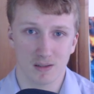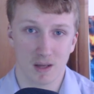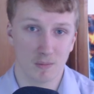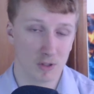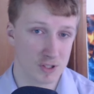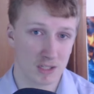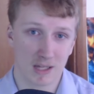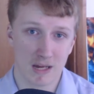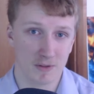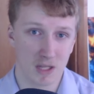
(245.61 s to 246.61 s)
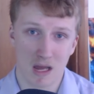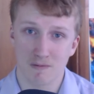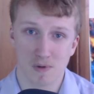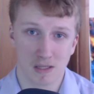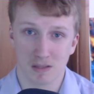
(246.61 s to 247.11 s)
I'm not saying they haven't. They
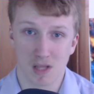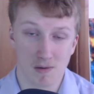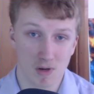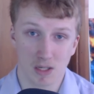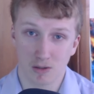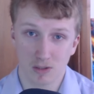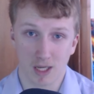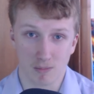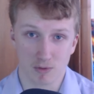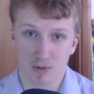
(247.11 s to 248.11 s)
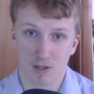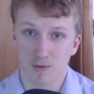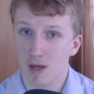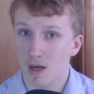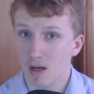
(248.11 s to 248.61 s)
have had their really good games where they've,